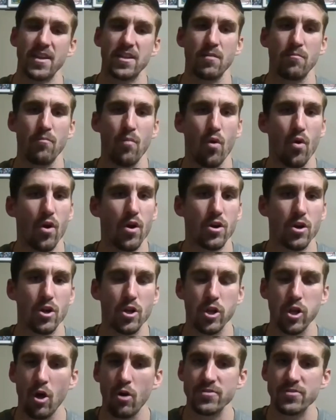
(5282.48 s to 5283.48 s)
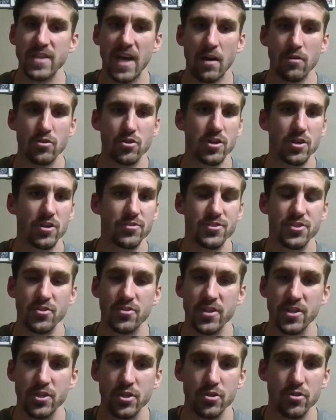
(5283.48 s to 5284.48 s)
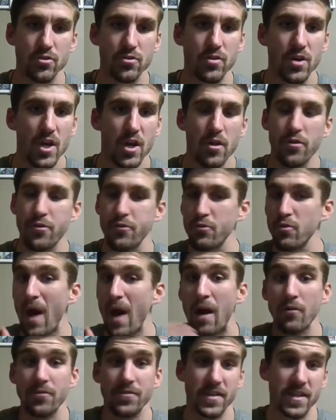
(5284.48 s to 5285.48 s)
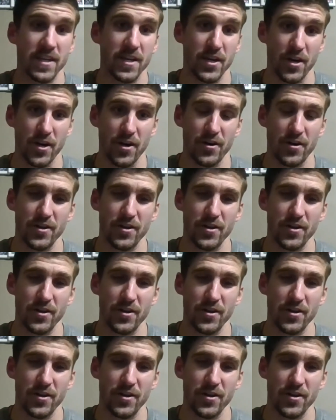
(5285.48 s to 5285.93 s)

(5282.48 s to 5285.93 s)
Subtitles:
the more closeout drills you can do throughout the year,